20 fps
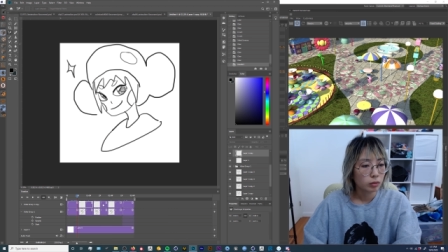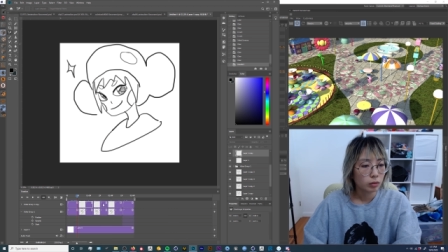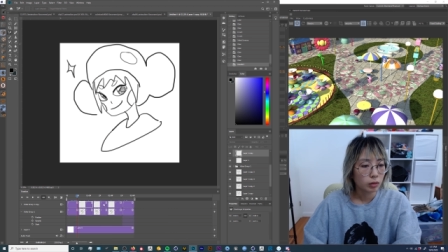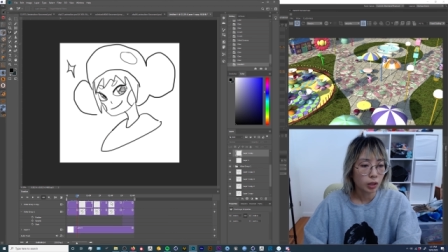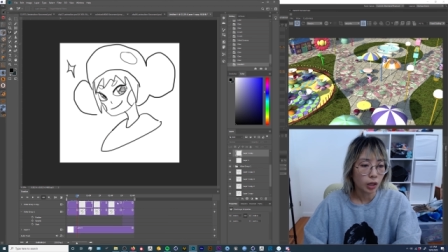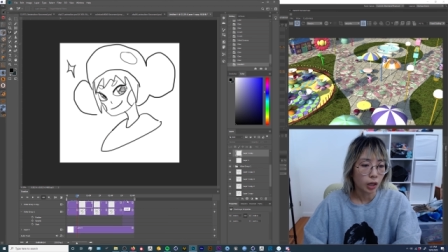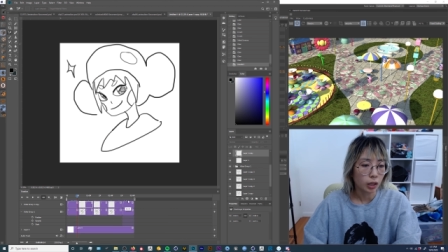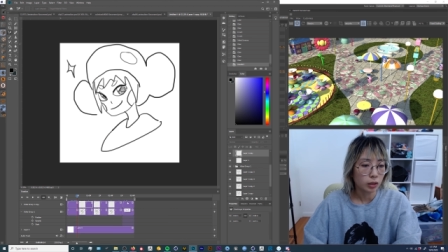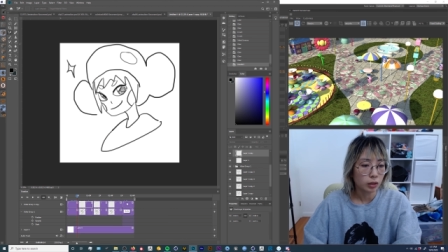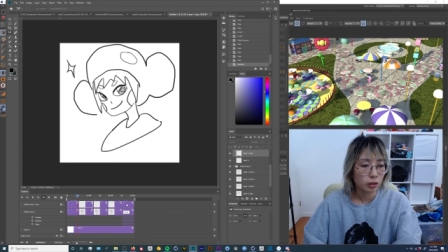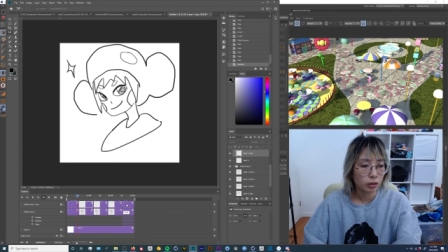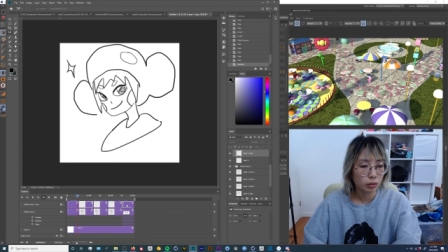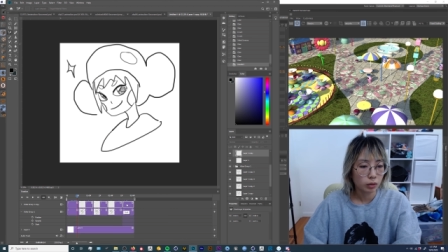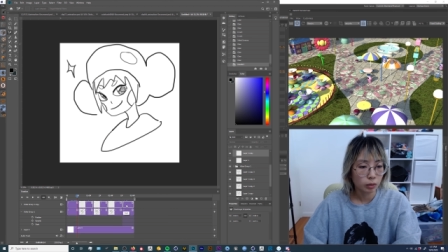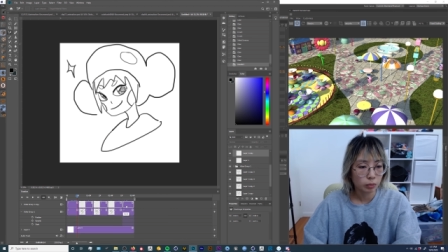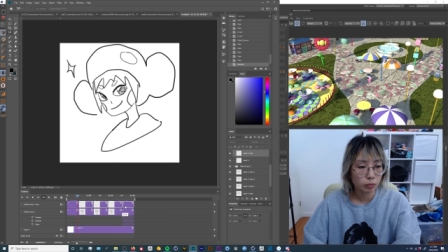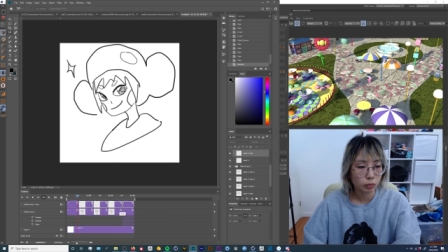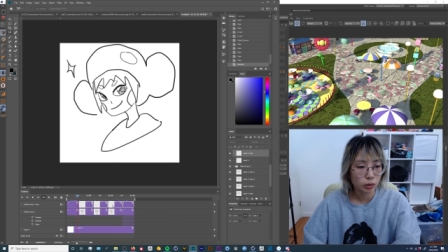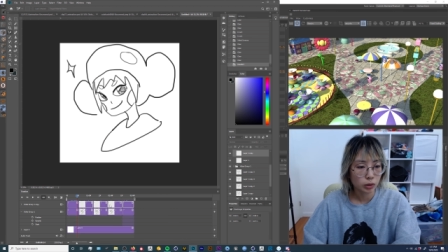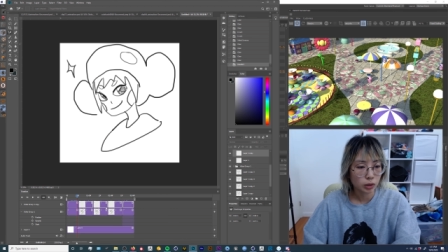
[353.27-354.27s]
Yeah, you know
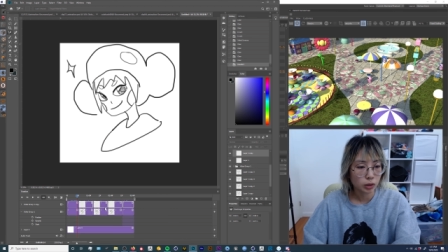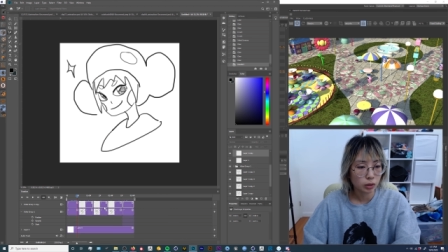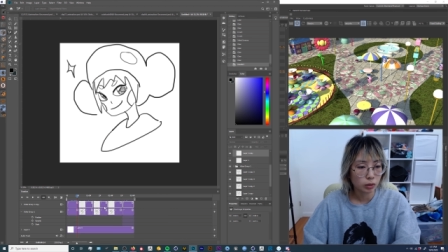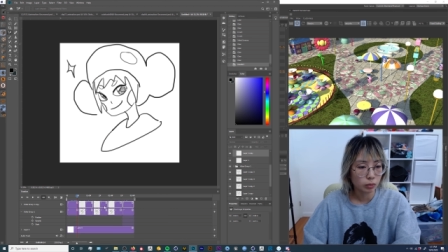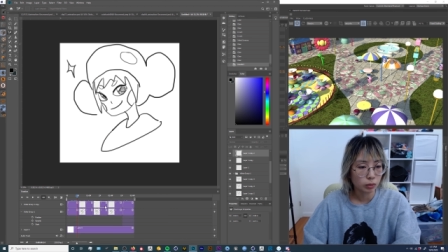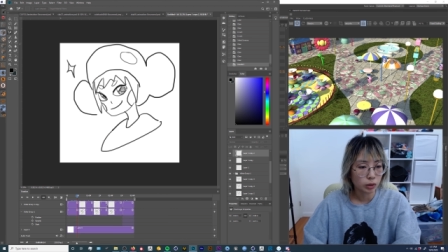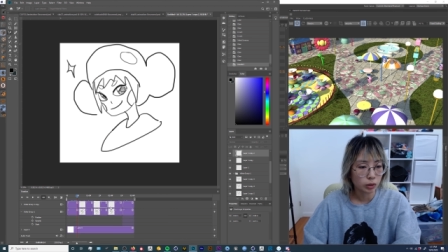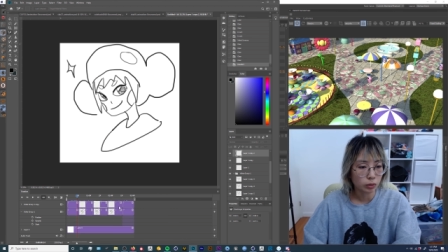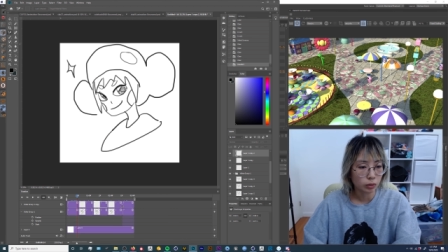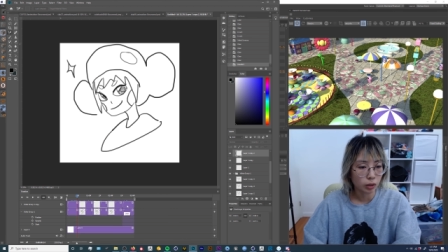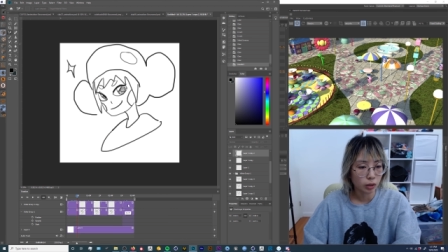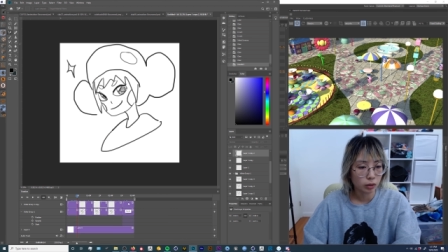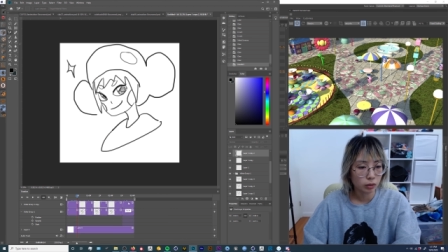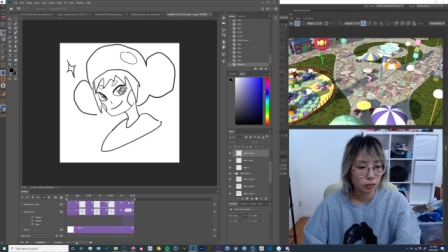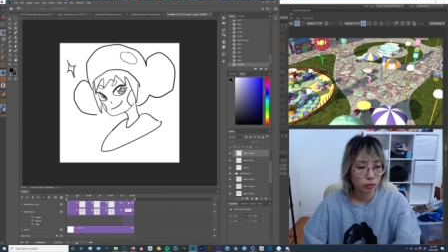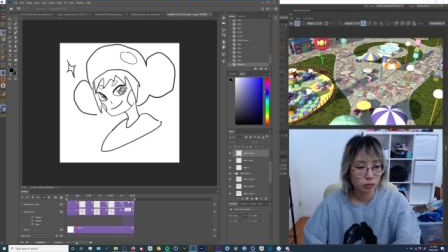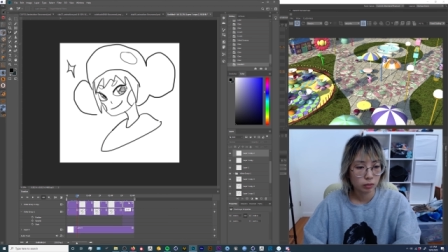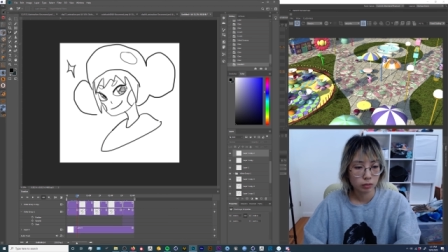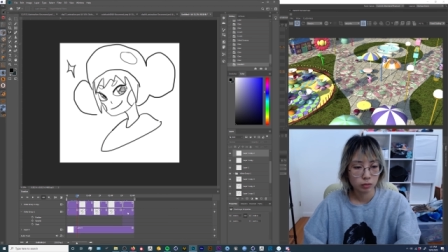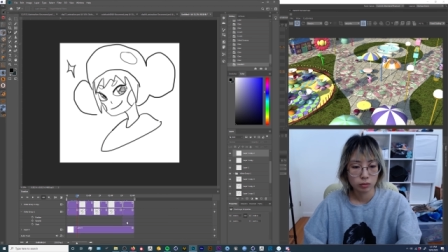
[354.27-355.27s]
what, we're just gonna redraw
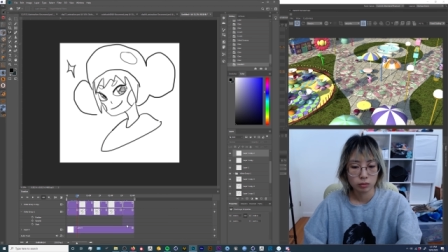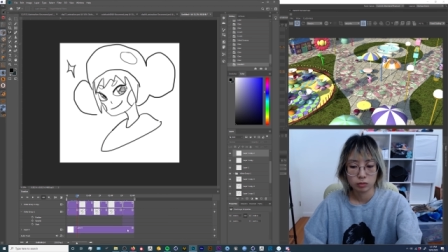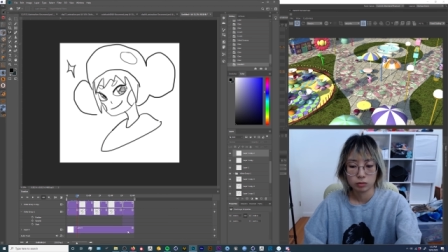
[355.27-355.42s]
it.